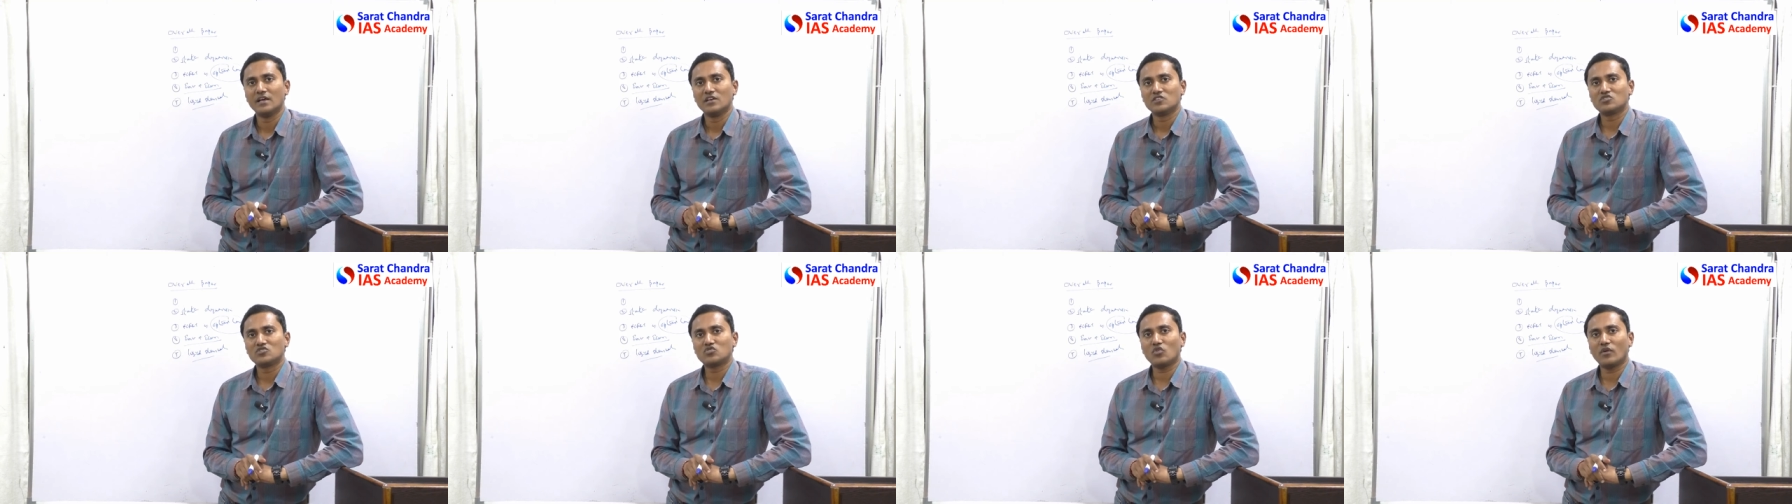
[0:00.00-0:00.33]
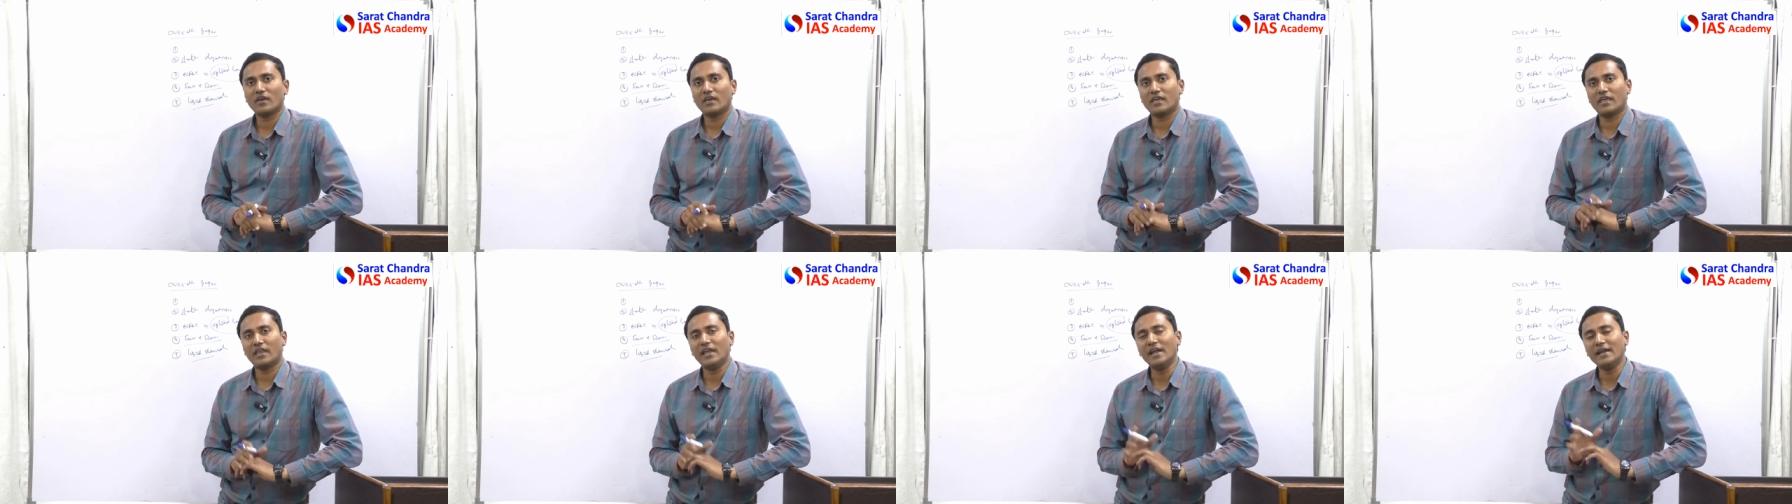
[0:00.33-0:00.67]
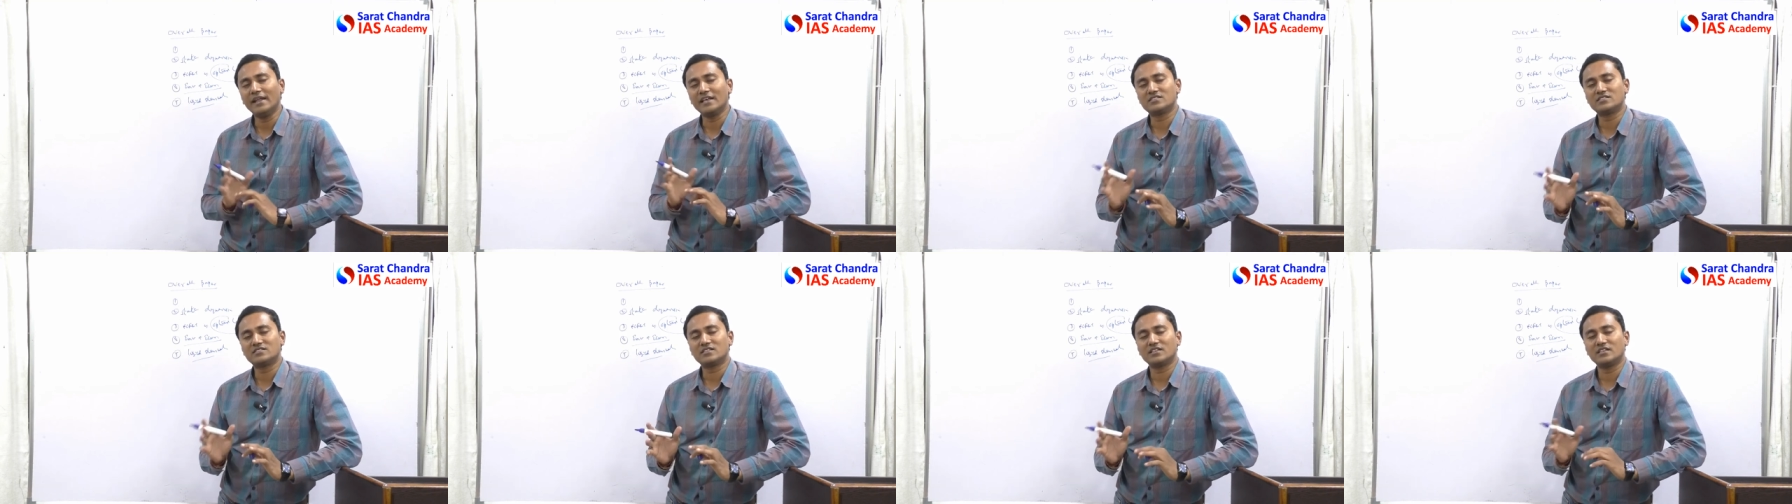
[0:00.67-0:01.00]
So in
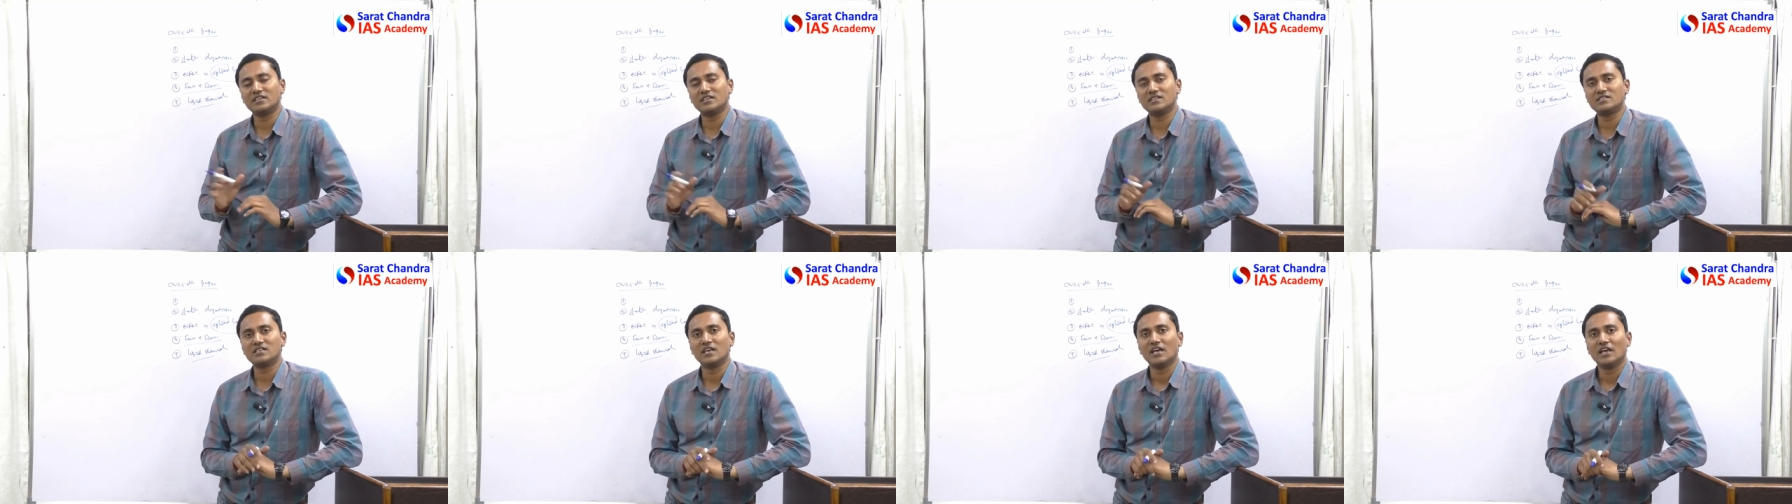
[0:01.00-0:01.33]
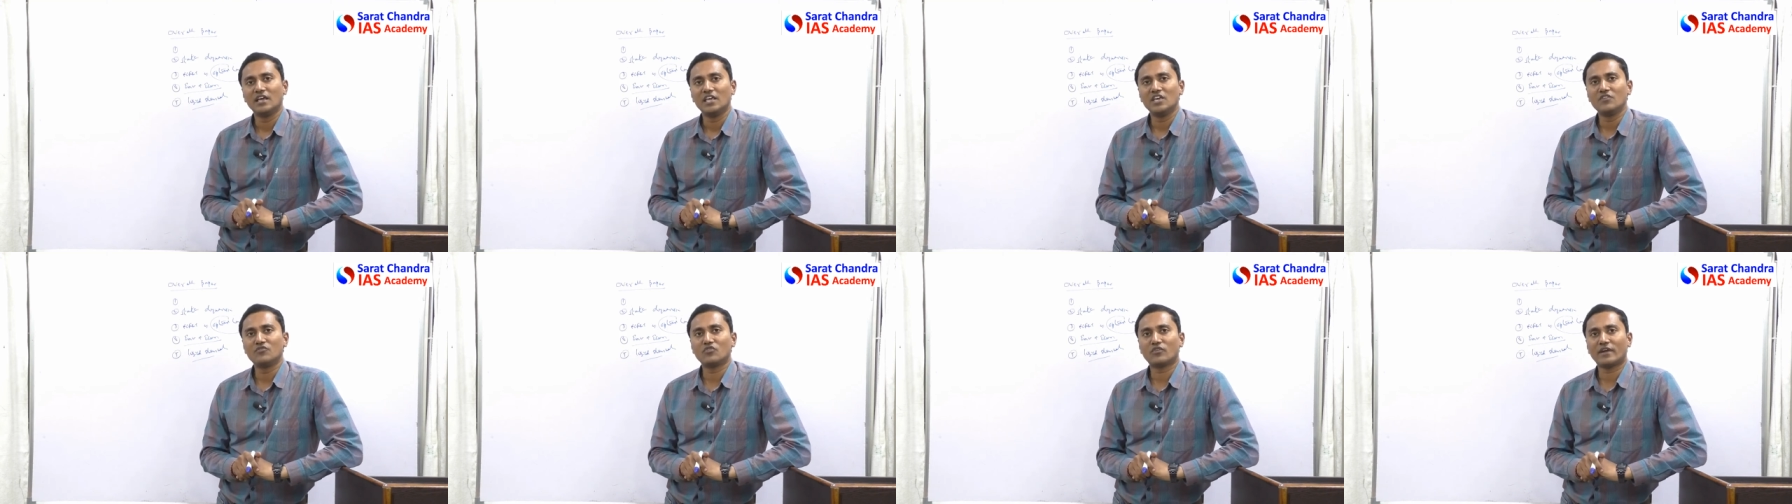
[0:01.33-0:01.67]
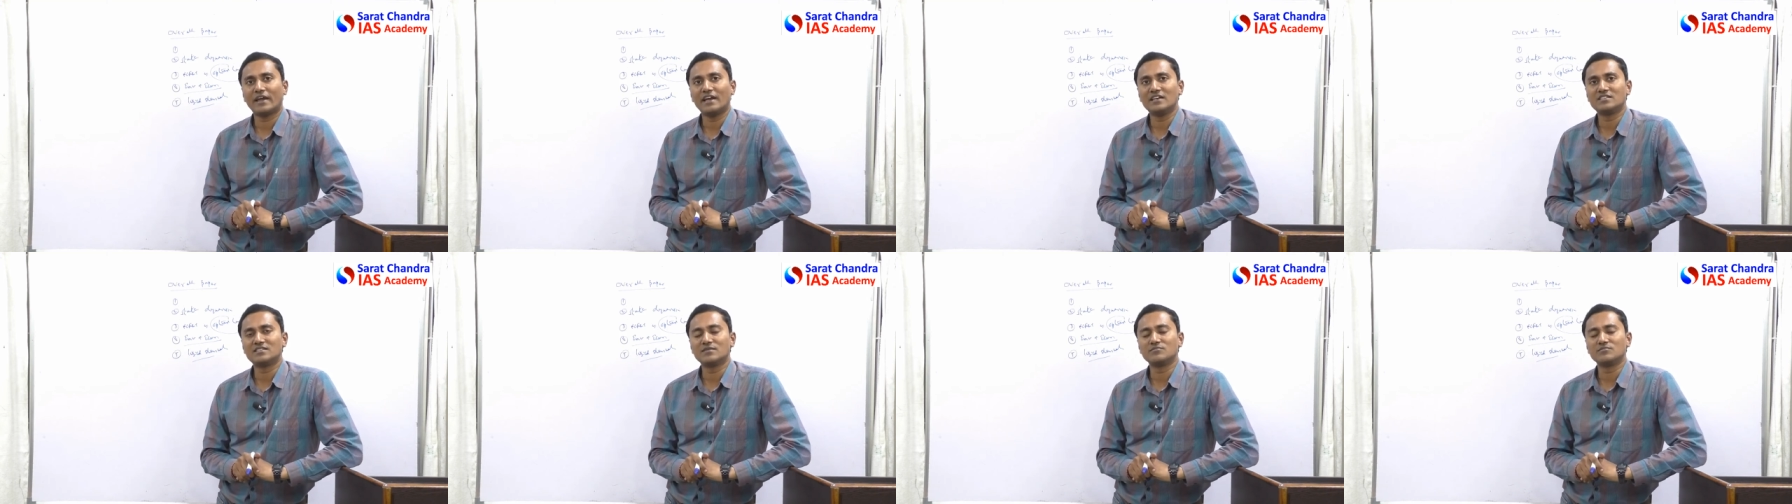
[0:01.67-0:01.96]
test series, if you write